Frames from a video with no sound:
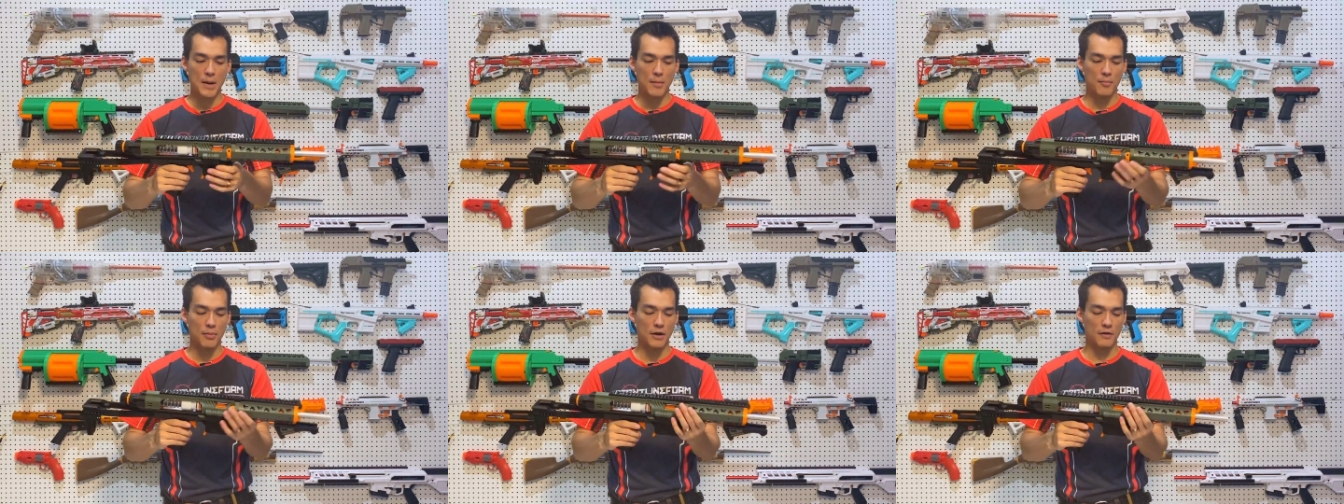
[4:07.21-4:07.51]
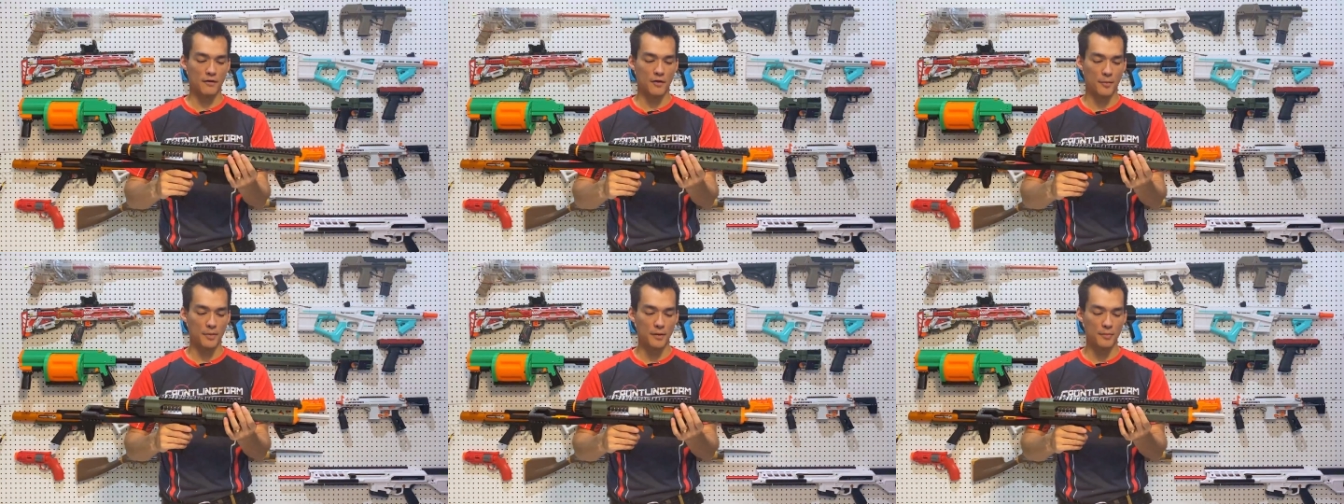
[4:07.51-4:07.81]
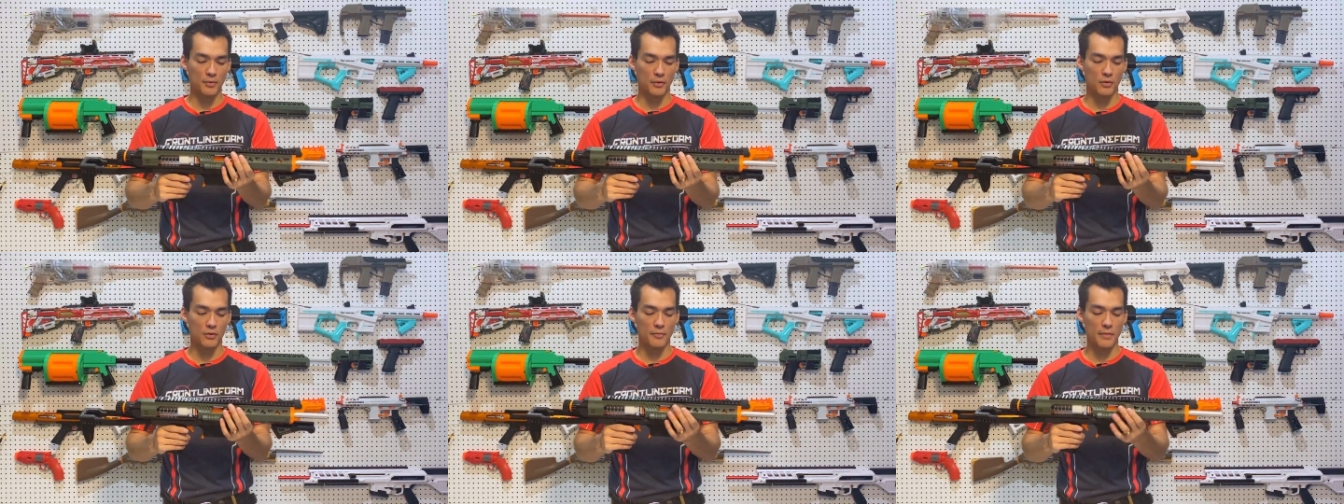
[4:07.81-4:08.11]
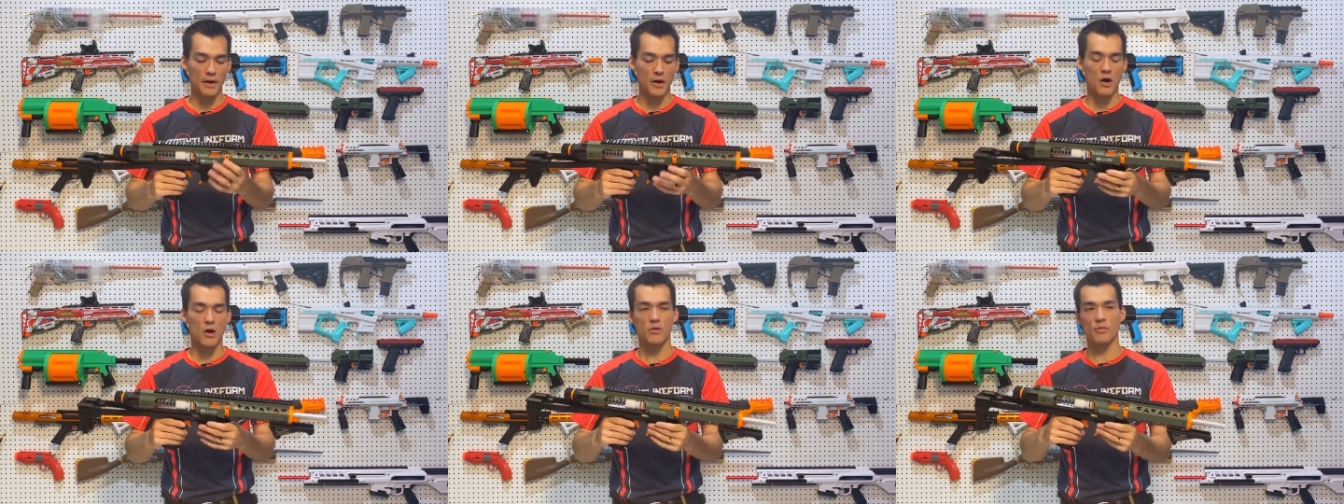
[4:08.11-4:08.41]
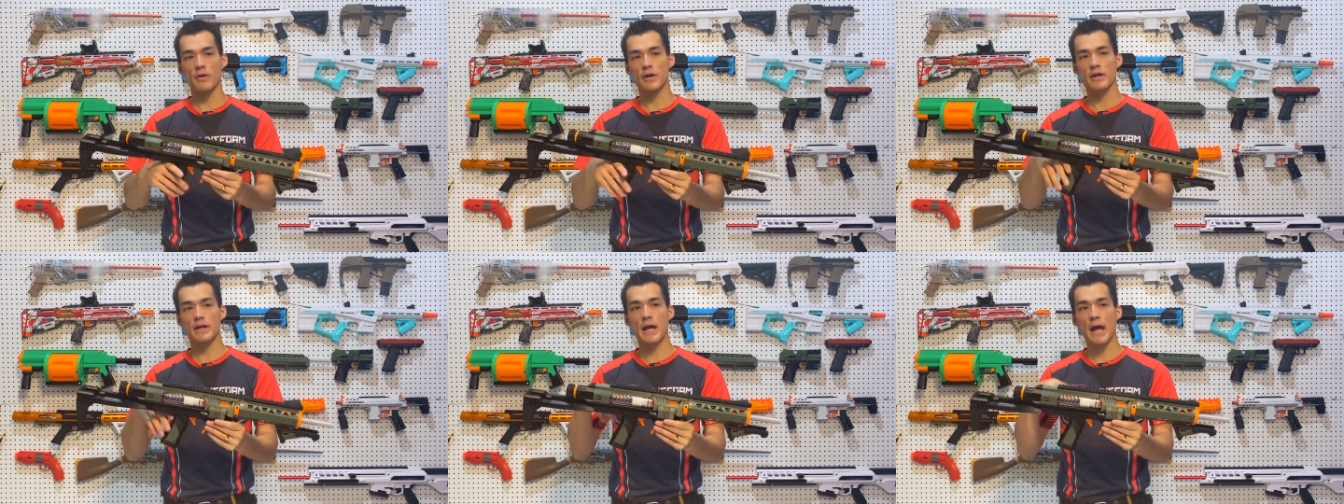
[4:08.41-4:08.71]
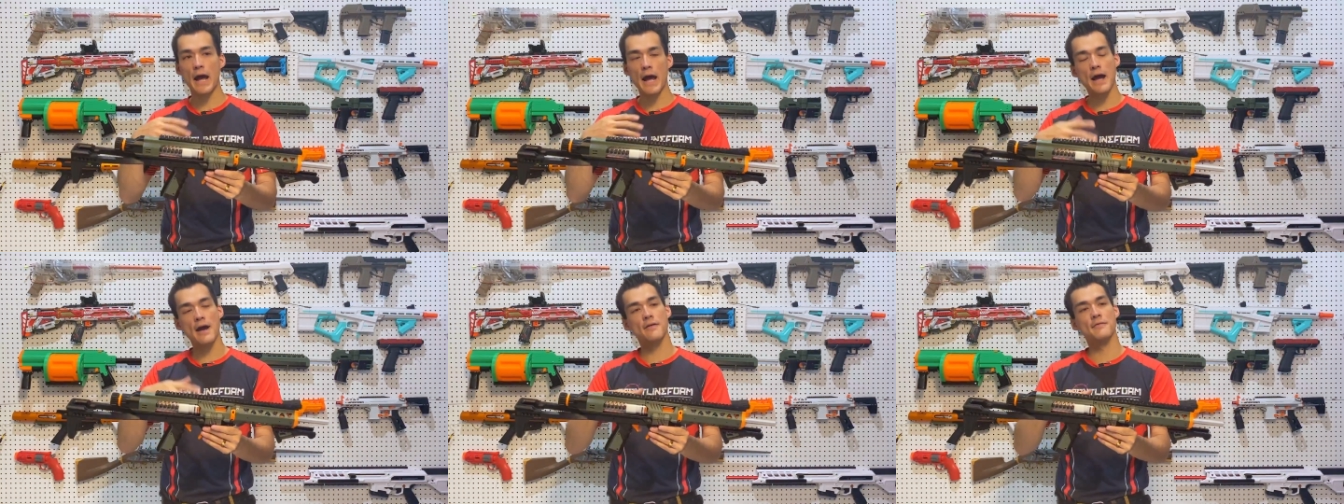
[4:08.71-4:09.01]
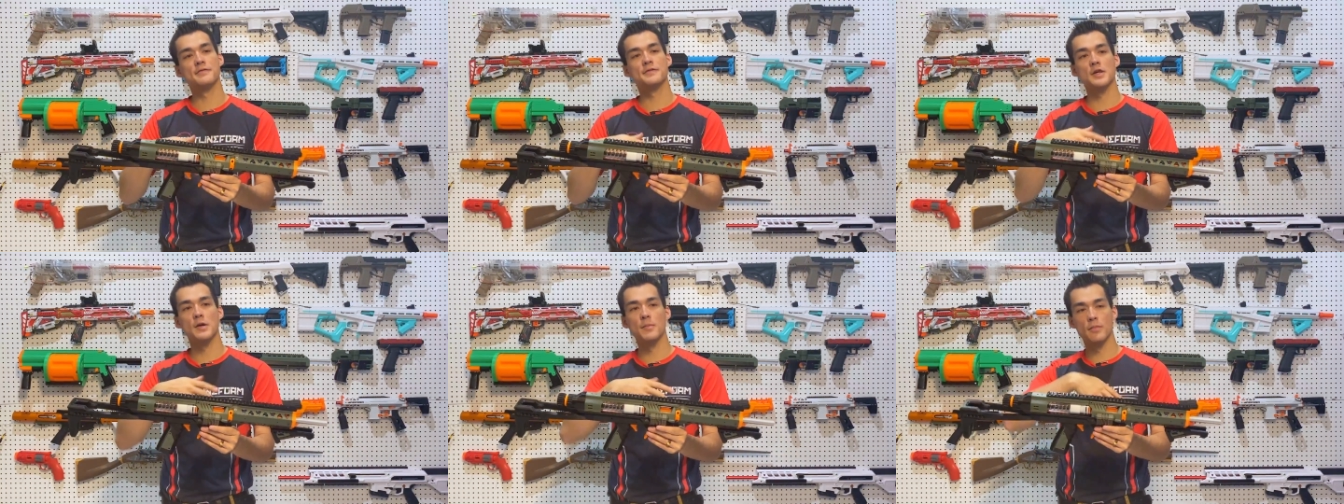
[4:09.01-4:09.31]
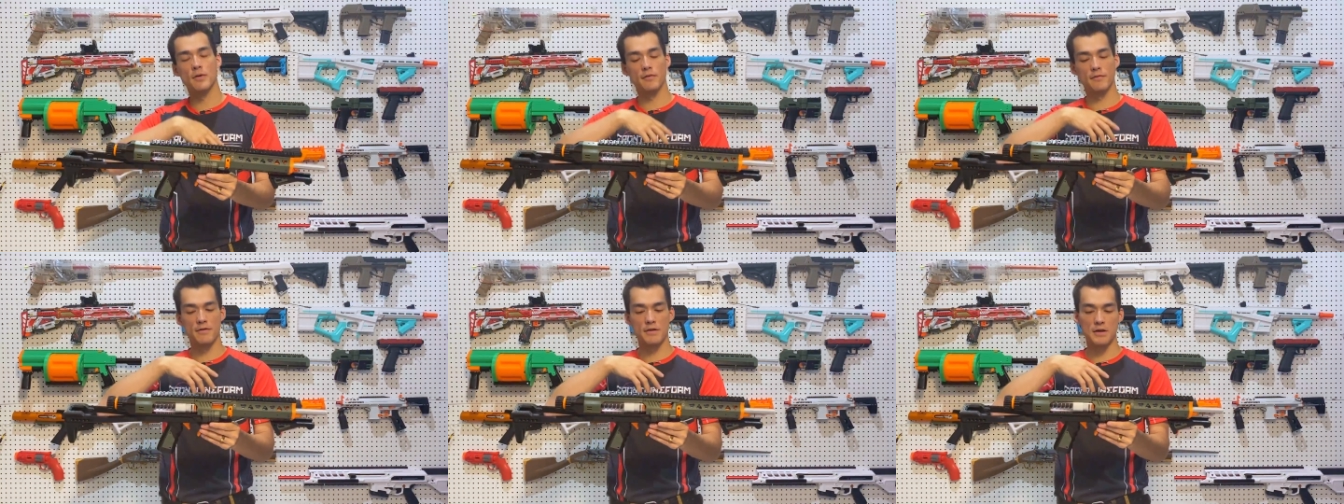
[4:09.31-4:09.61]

But for people who may already have some of